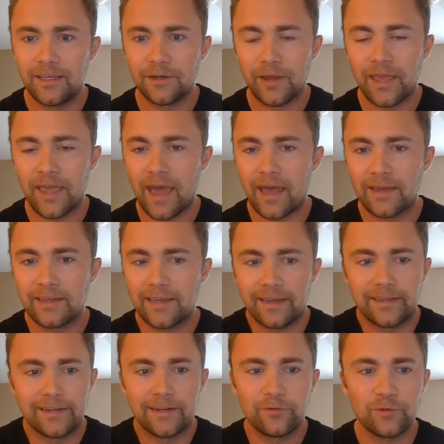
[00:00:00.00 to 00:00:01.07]
I
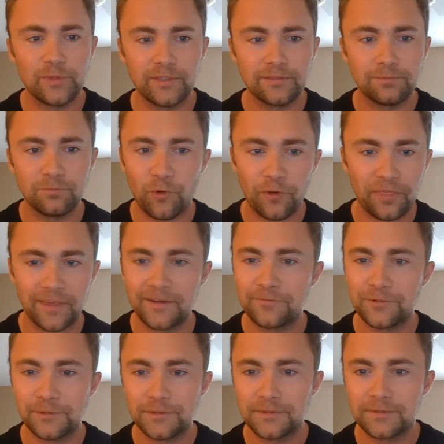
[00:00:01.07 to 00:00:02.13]
can never be more
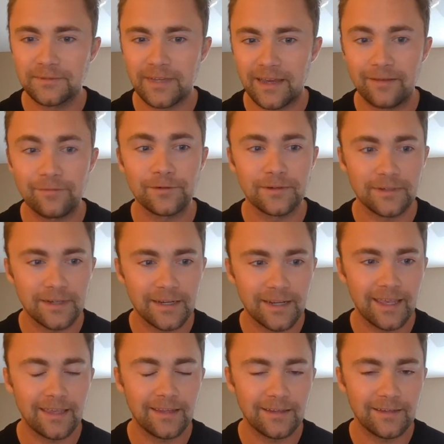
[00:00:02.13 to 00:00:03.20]
thankful ever.
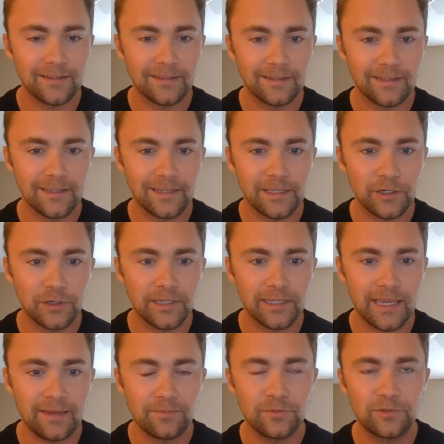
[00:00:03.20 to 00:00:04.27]
And,
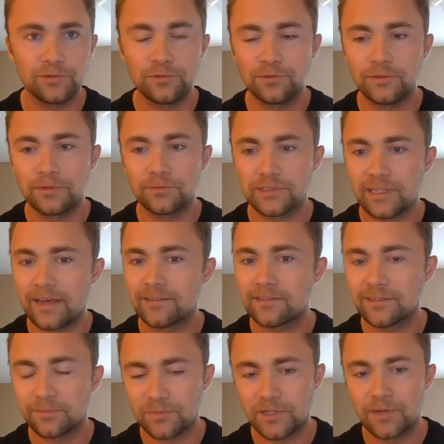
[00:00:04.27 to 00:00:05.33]
it was
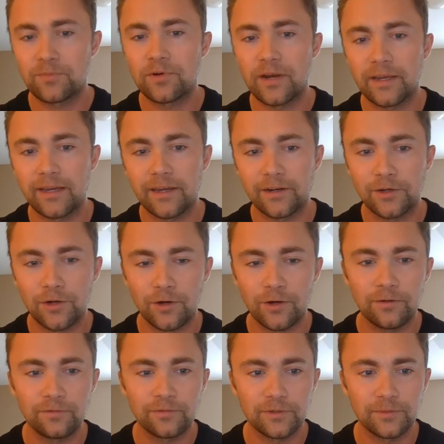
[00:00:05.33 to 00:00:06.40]
last September, I got a
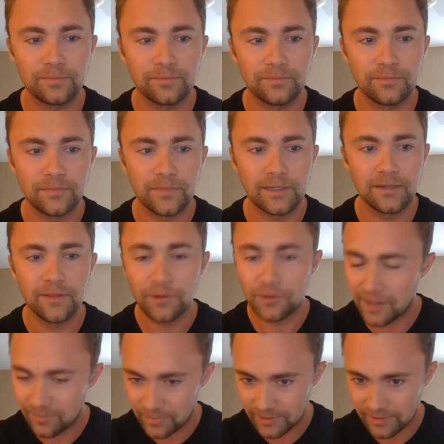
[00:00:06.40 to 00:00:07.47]
call from another
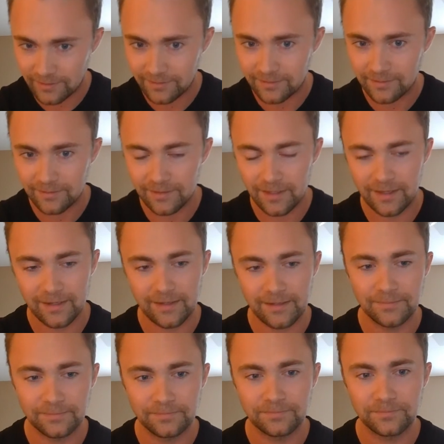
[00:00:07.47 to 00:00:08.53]
company,
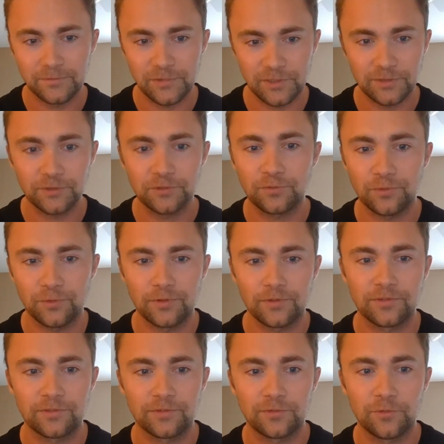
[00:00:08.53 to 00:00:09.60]

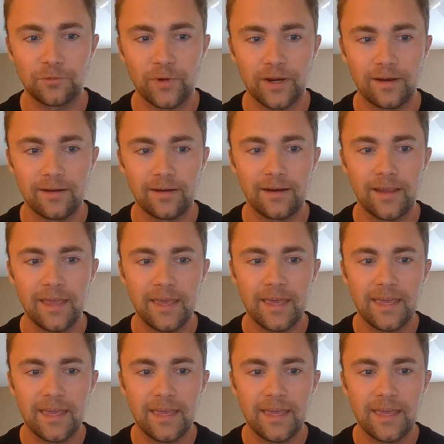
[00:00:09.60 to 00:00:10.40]
Salesforce, where